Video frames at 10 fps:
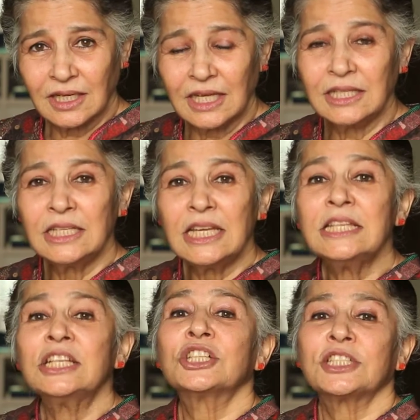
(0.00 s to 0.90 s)
in an
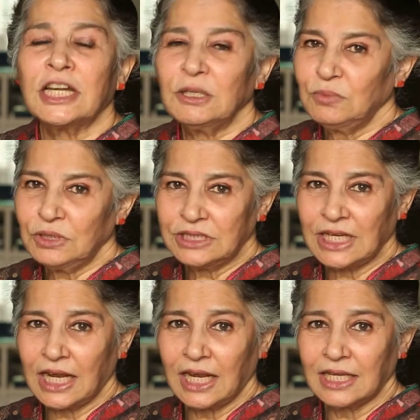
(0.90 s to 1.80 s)
incredible
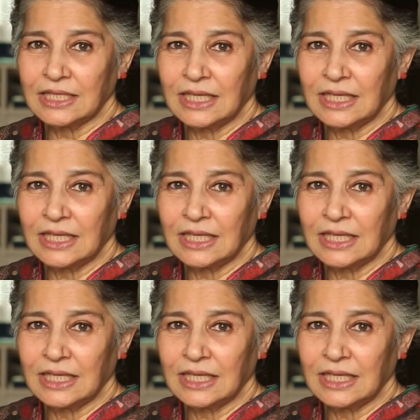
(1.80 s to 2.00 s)
day,